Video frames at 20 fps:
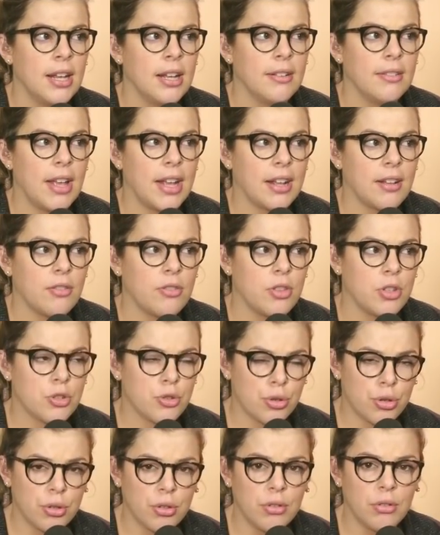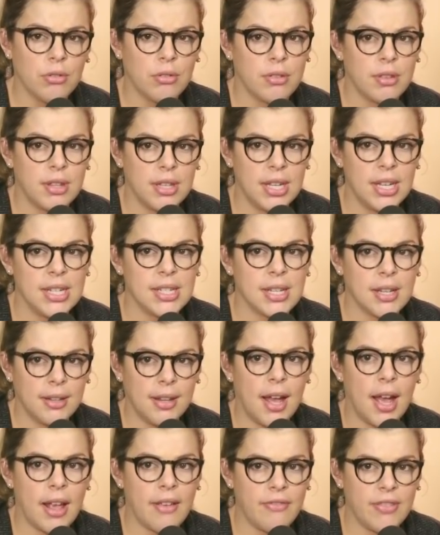like, the truth is
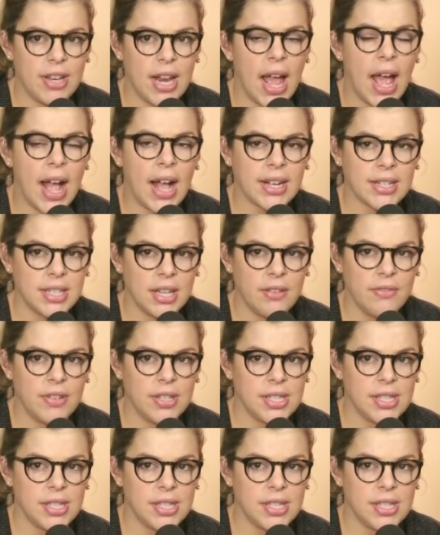alive and active.